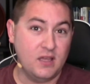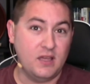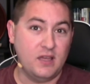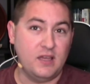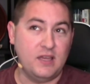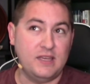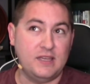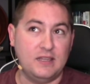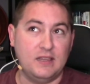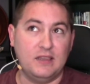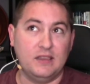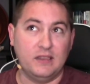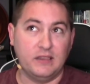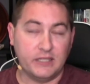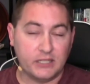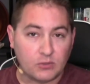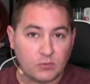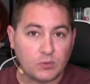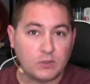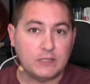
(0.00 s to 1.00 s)
It
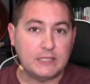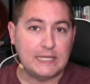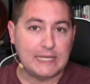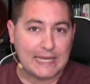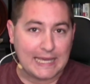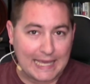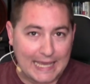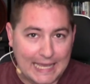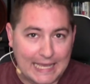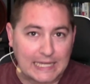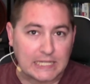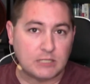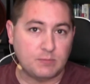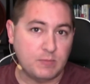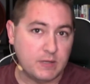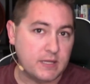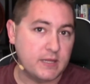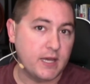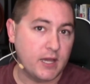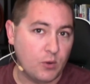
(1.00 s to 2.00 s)
literally can't be
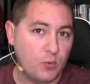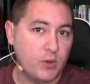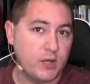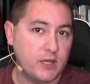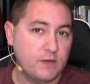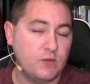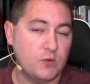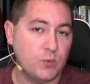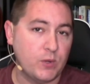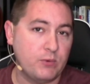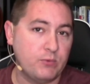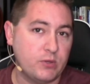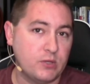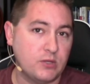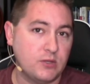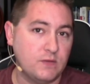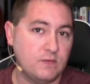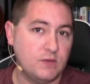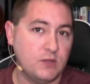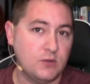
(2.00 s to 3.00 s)
that way if you read with a
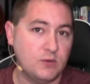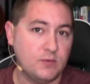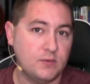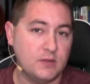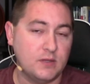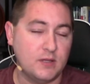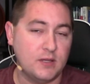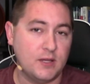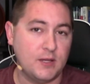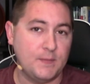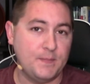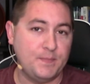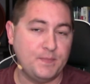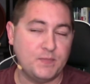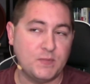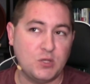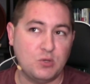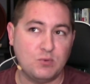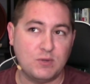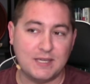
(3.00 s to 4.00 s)
good view.
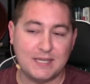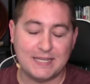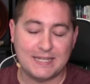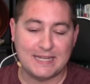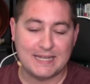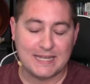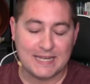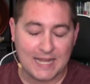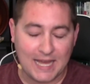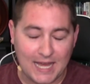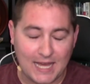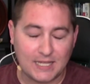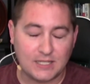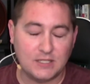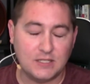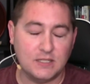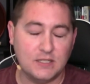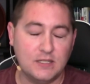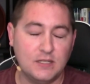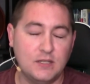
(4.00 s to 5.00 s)
You
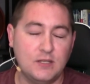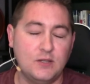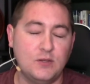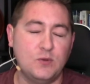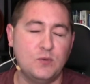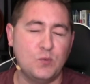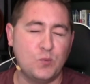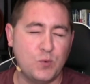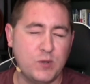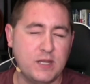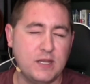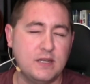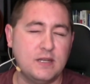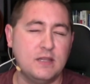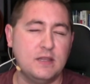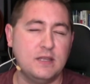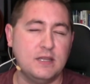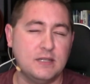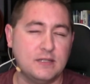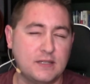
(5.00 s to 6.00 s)
cannot read
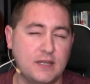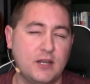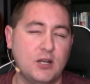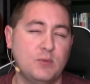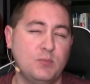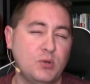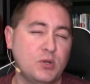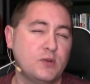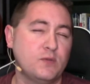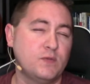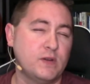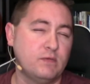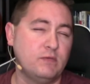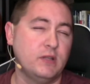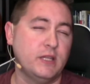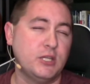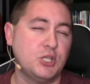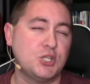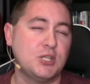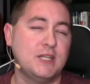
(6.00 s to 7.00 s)
the entire book of
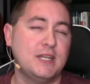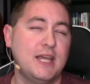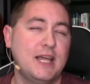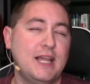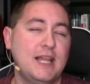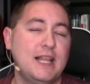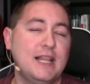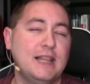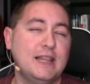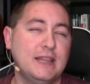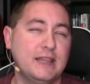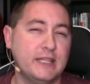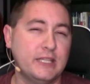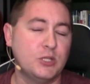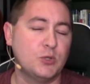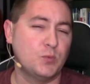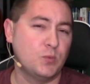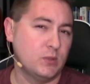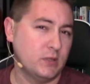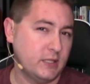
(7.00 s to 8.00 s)
Revelation
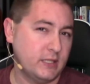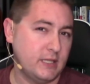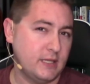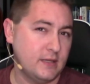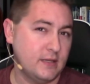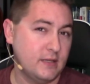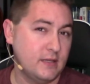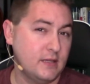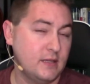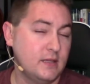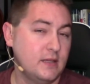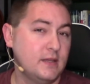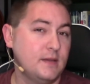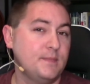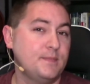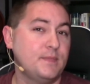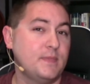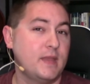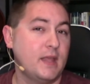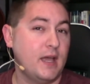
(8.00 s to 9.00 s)
literally.
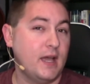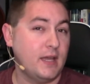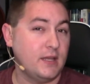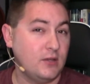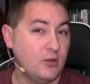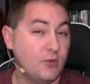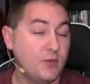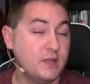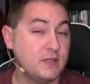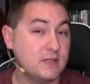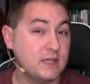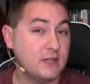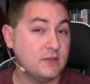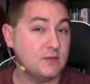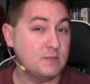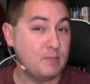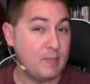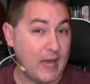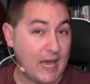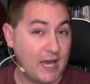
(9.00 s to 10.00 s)
I know that sounds
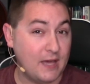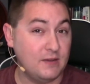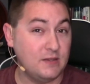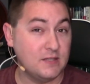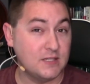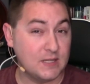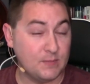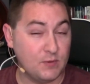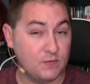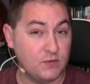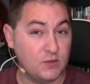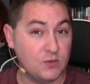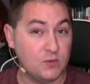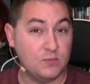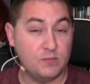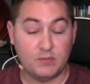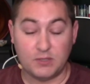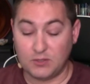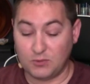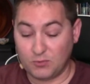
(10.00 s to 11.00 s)
bad to some of you,
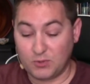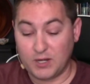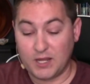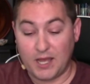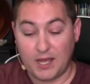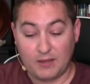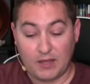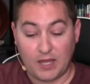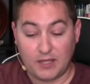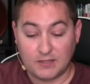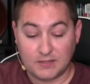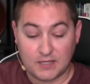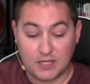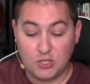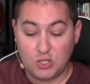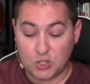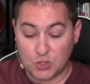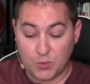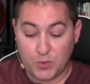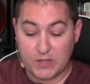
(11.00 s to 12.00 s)
but don't worry. I say you
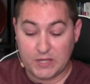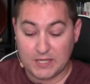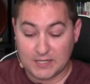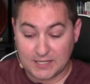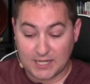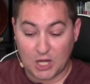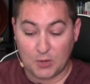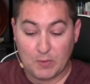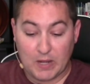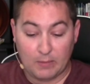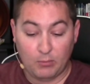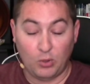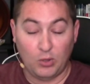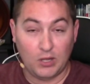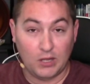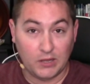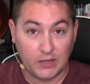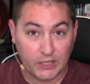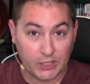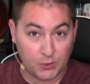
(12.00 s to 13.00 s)
should read the entire Bible
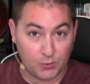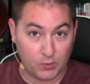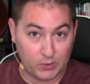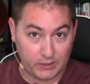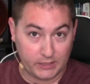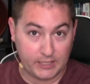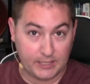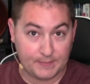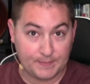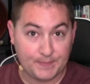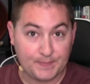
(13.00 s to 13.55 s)
literally.